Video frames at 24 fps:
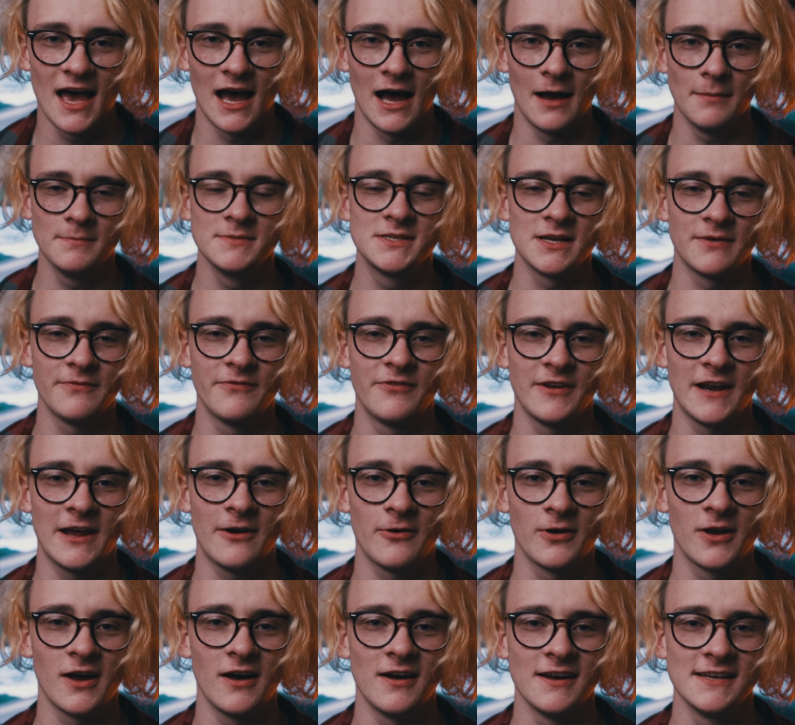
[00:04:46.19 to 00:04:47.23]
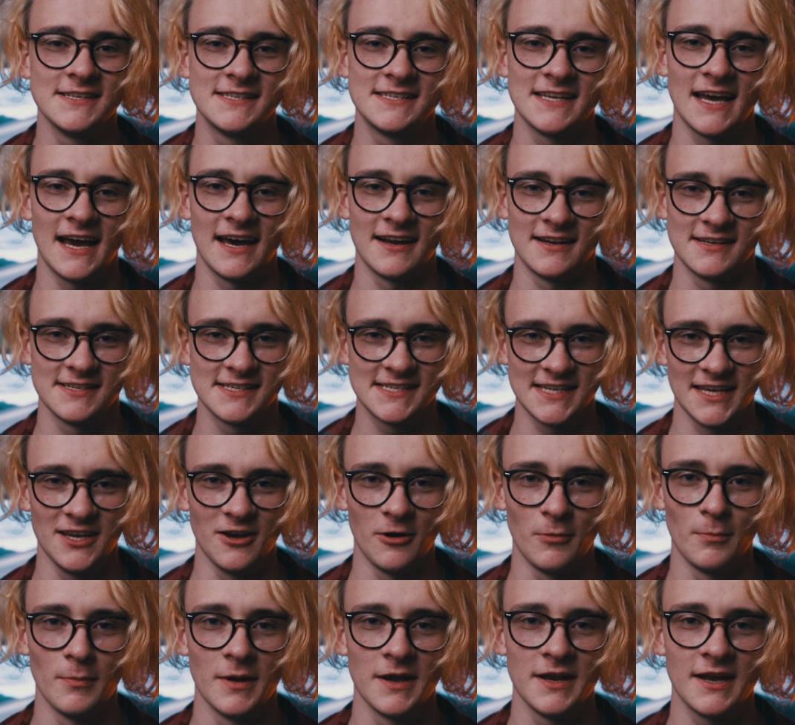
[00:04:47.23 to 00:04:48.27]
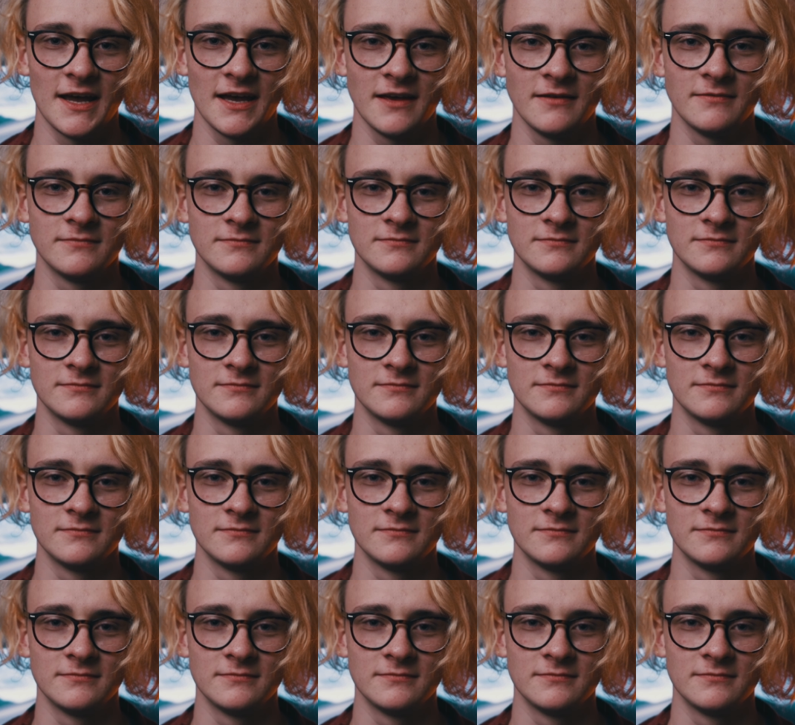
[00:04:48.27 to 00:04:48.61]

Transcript: I'm done for now, guys, and I'll see you on Monday.